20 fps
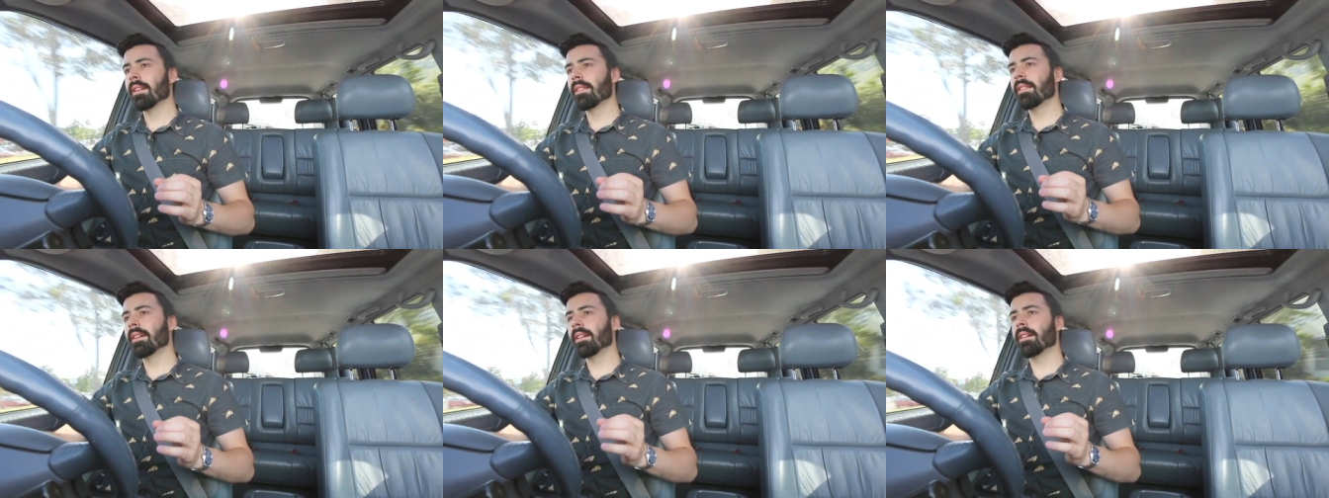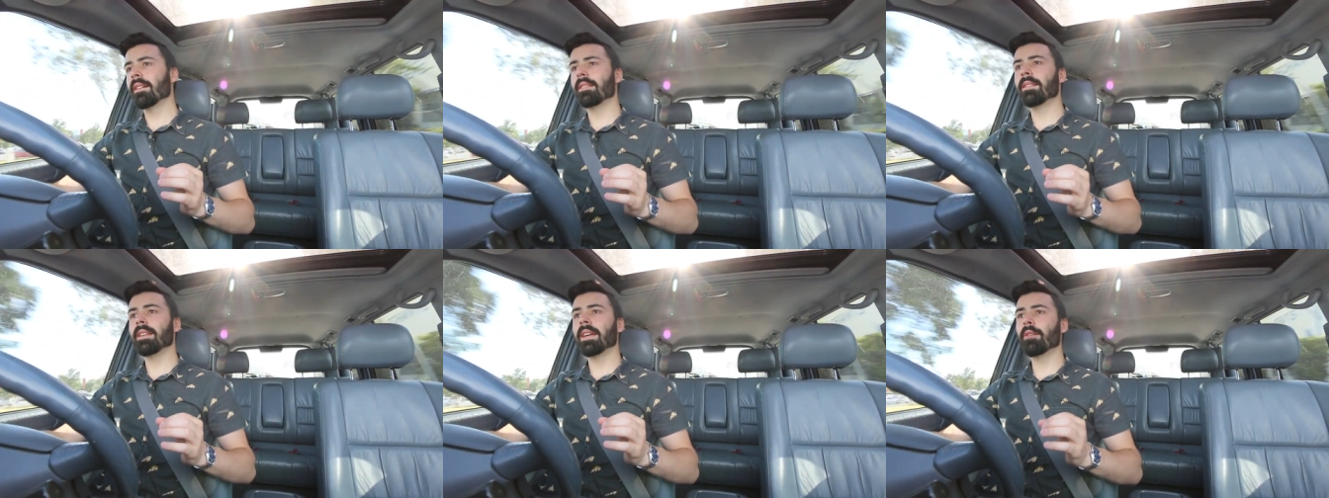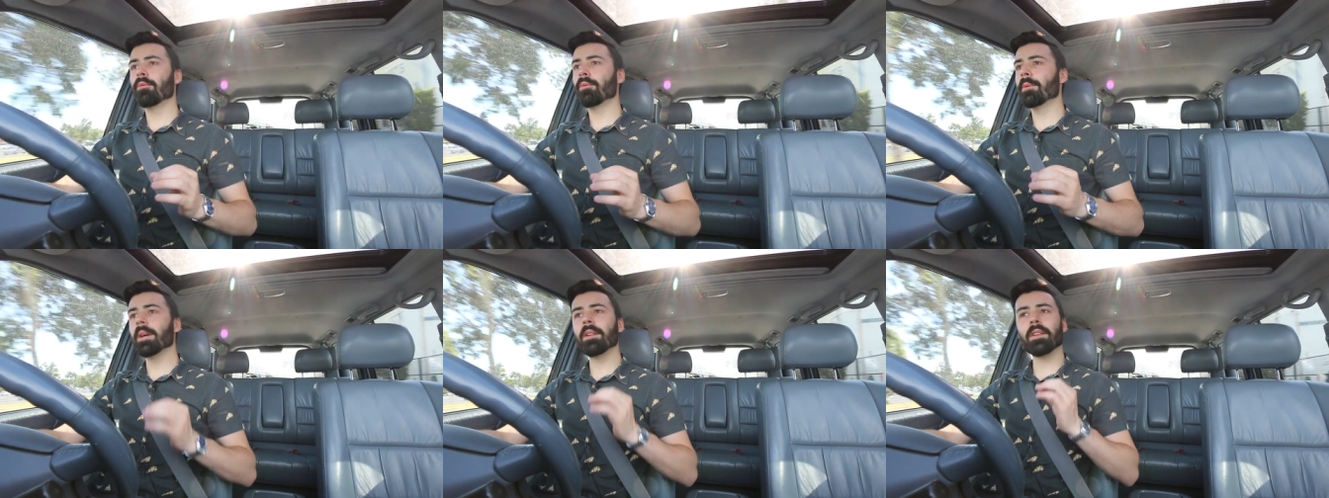that
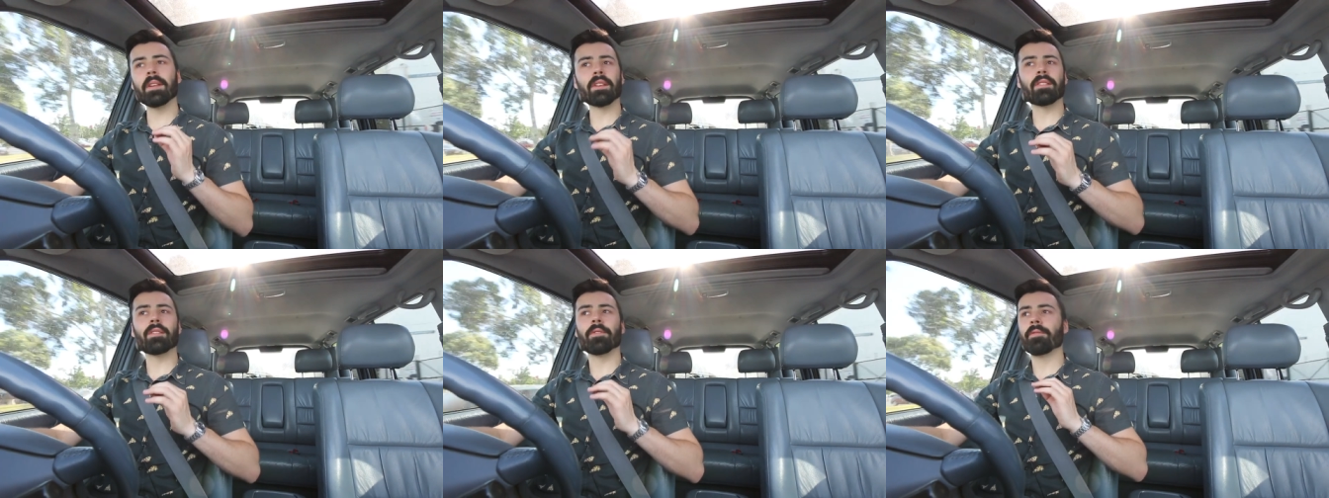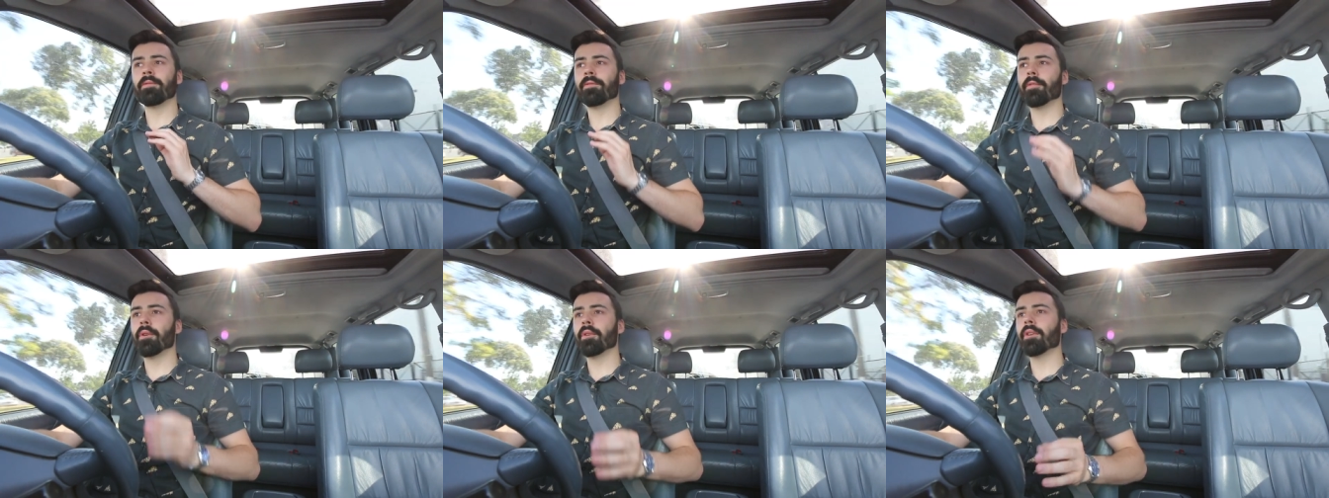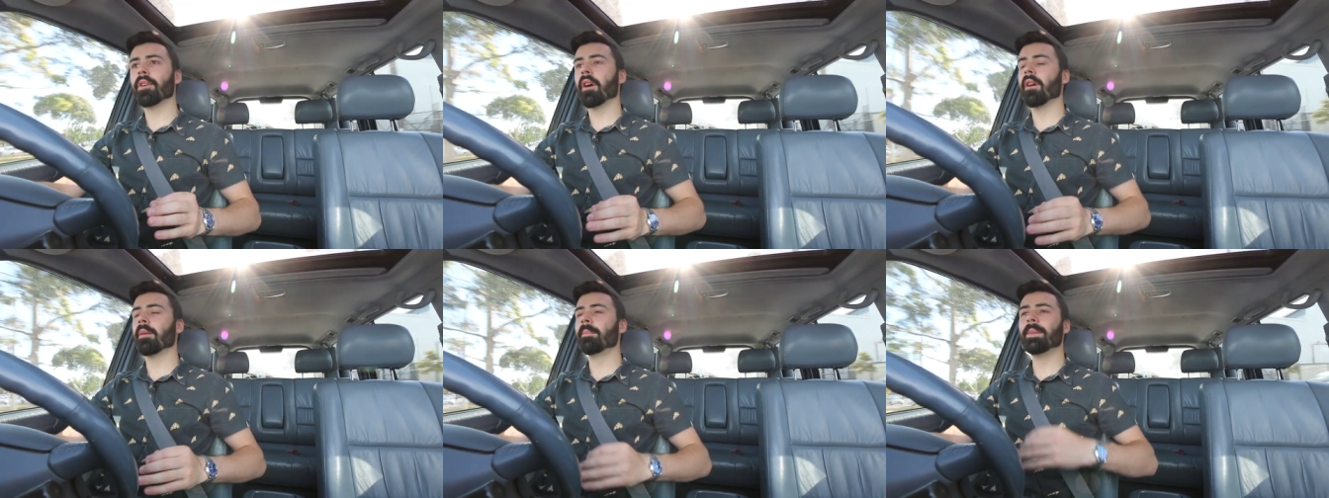they're willing to
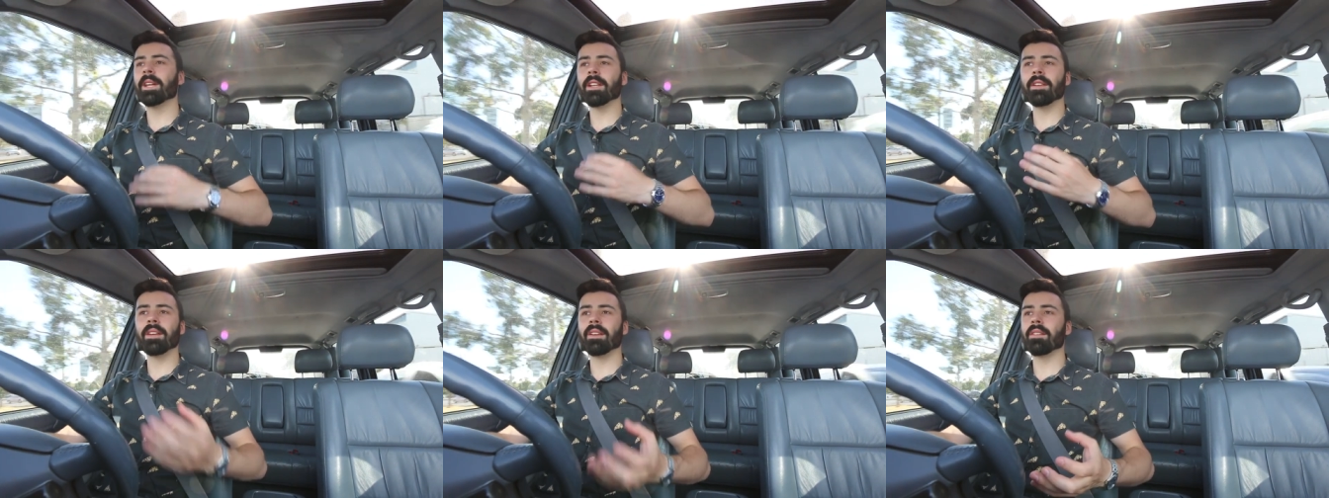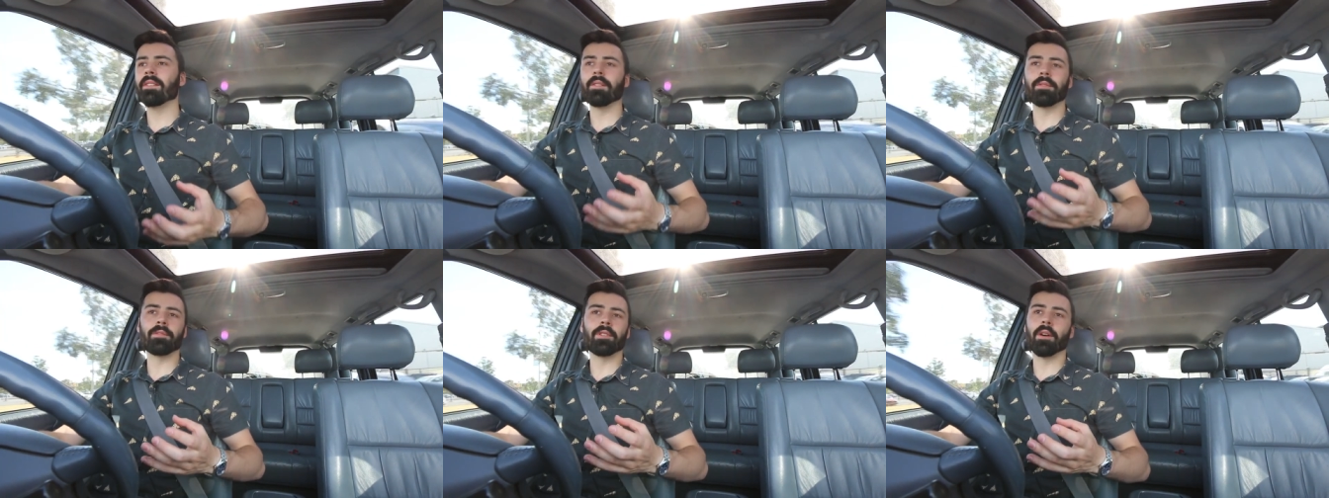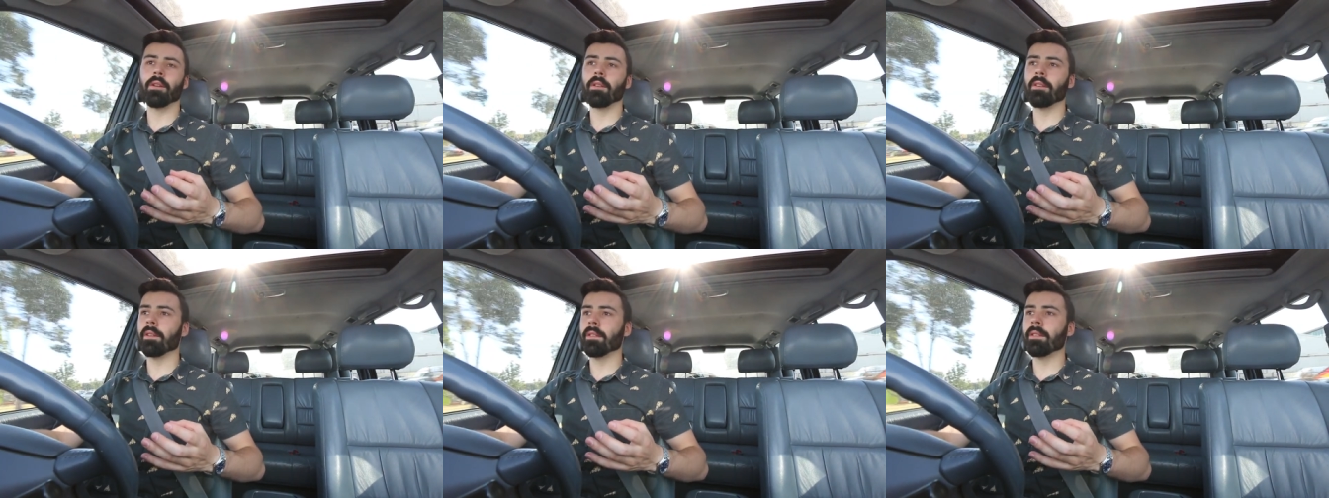forego millions of
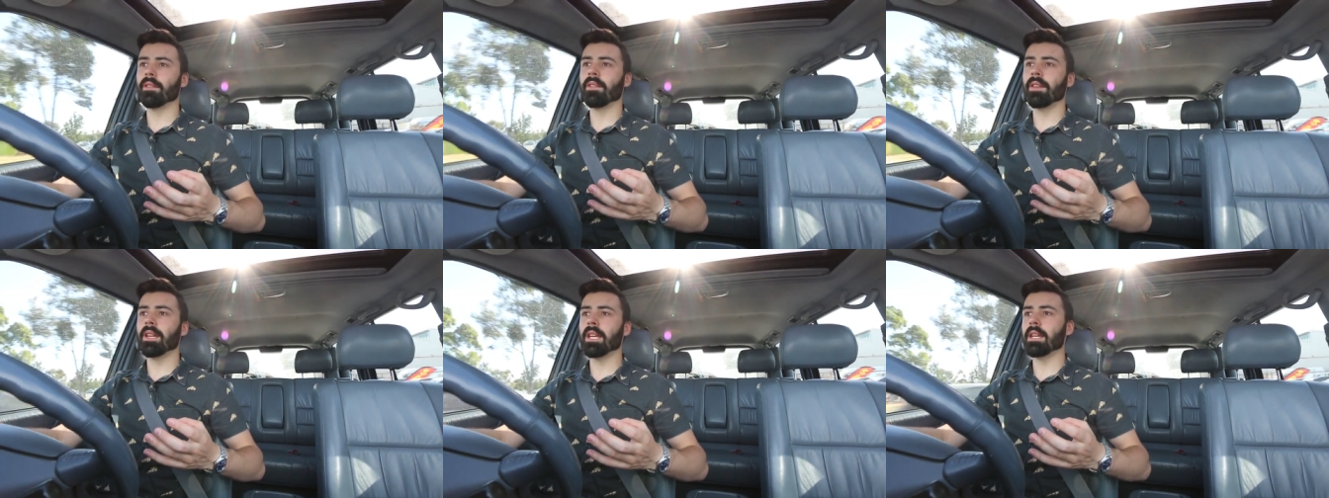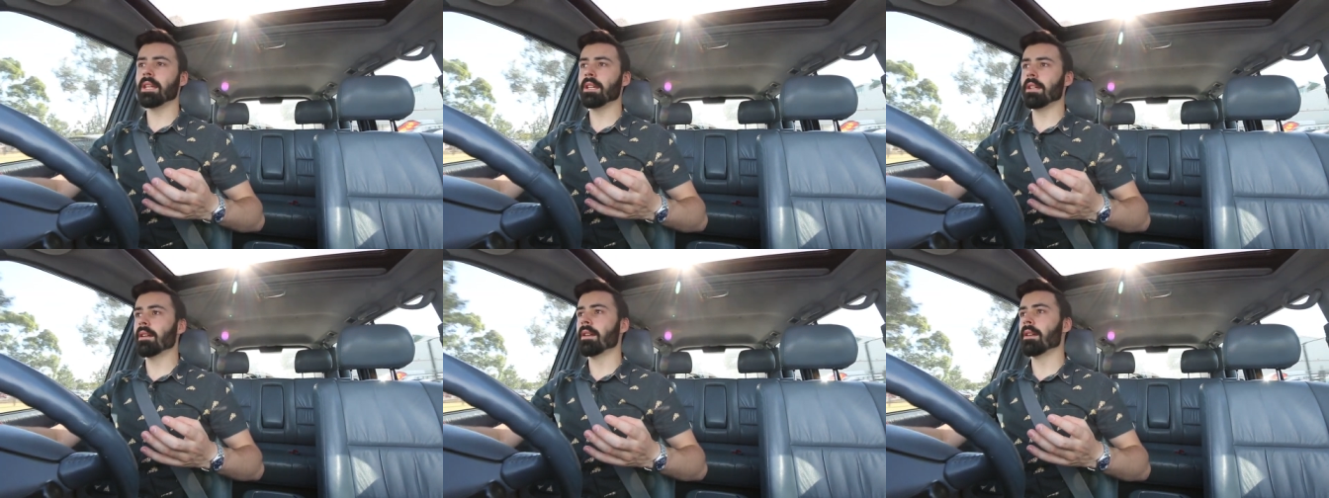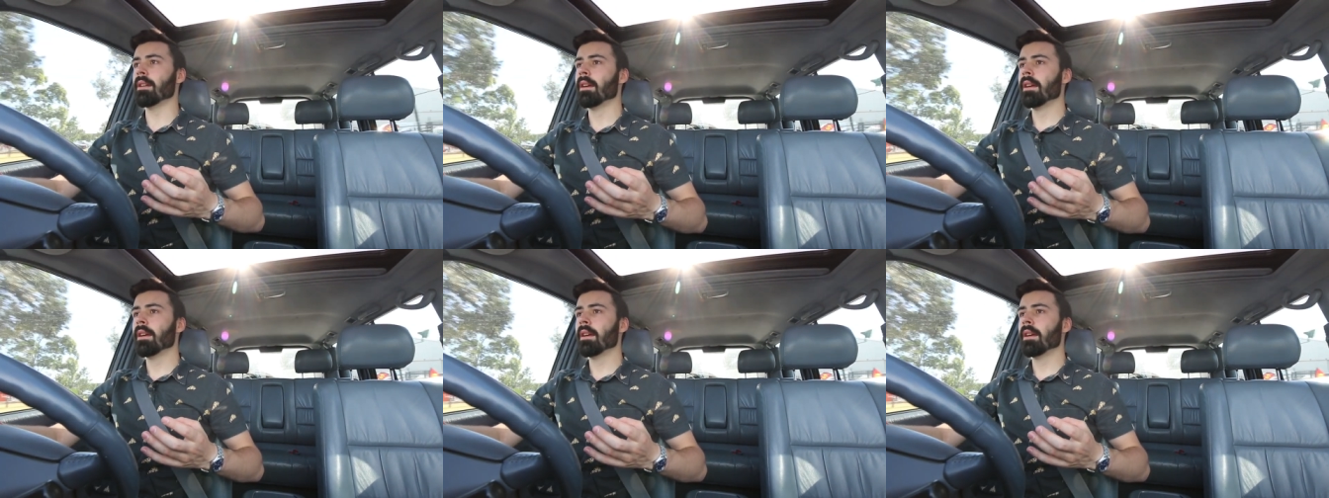dollars in